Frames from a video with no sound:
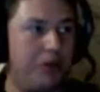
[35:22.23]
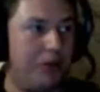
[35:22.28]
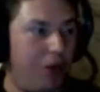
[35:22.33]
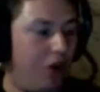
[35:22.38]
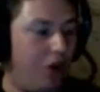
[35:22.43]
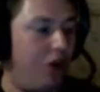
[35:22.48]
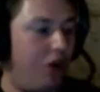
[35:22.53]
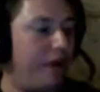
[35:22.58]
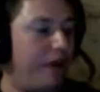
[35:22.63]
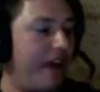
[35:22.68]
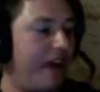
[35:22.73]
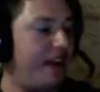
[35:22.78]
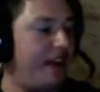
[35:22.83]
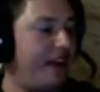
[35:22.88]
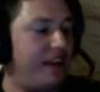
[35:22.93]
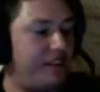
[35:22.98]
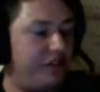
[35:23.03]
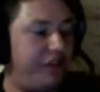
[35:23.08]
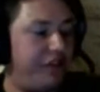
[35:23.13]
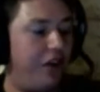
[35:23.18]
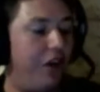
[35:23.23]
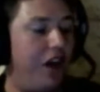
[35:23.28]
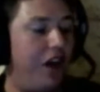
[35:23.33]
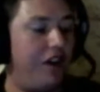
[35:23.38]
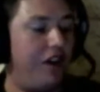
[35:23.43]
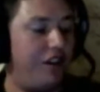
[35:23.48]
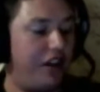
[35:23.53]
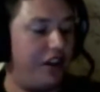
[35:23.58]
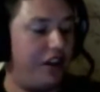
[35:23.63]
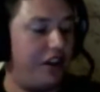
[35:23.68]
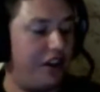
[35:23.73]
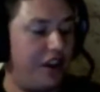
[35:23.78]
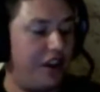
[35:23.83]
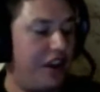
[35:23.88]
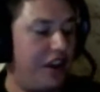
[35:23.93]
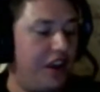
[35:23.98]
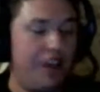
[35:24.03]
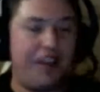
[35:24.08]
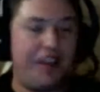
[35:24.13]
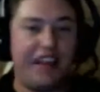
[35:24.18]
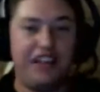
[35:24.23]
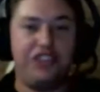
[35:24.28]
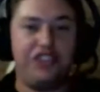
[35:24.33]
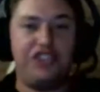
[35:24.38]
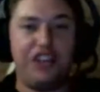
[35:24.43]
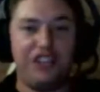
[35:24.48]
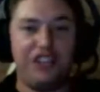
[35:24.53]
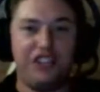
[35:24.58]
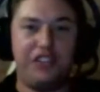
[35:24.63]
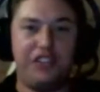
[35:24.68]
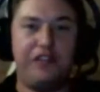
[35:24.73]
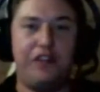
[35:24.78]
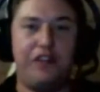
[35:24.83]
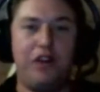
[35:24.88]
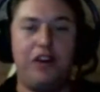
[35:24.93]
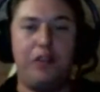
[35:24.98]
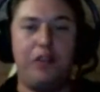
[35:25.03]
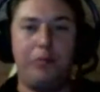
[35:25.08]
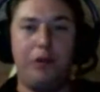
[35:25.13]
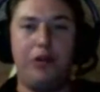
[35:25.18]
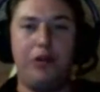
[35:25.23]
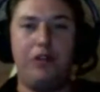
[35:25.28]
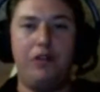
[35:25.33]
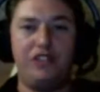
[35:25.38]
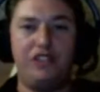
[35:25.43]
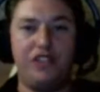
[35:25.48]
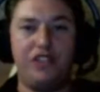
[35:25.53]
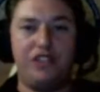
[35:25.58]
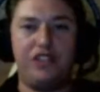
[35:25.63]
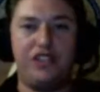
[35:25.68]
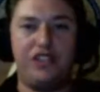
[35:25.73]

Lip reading: Oh, bang, there's 5. They can justify the purchase.